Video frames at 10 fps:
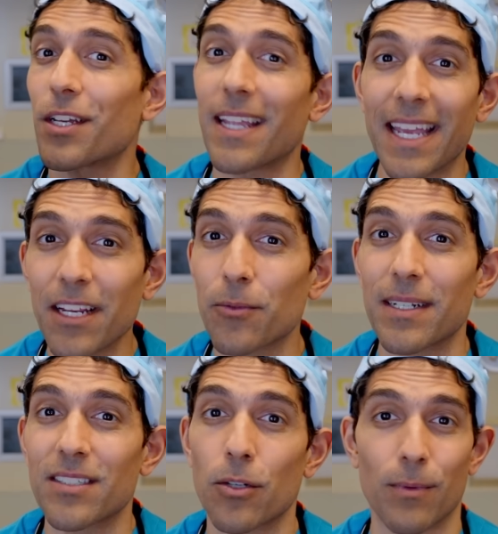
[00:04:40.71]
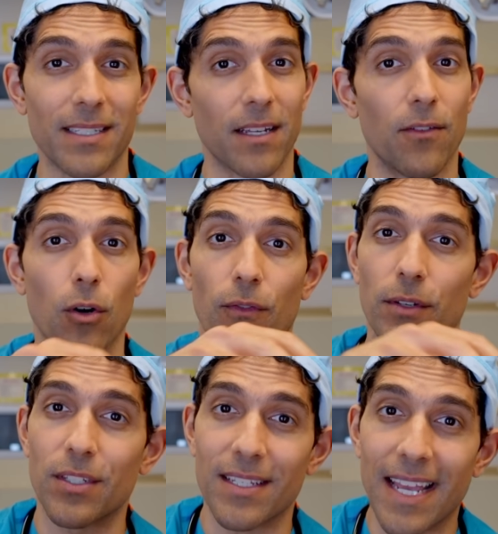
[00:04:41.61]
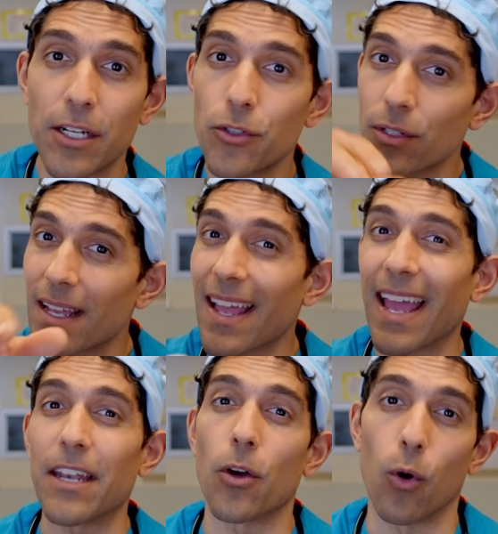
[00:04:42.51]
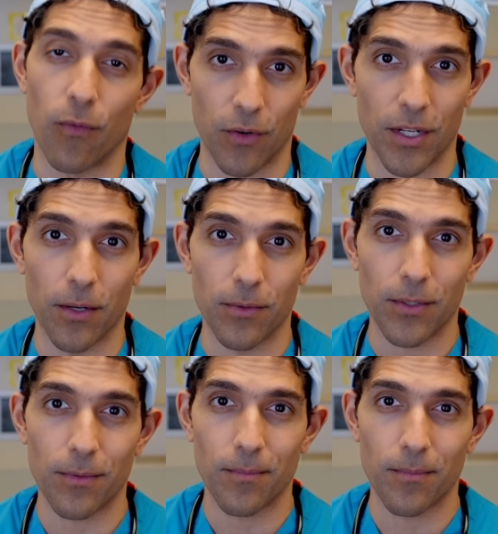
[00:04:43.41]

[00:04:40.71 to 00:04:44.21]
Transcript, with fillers: can increase the risk of oversedation and overdose.